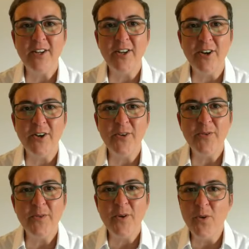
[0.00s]
you
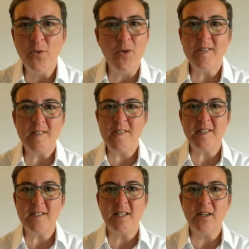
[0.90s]
know, what is
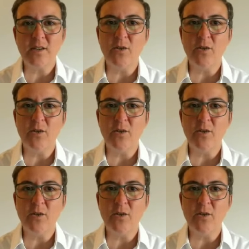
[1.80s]
this thing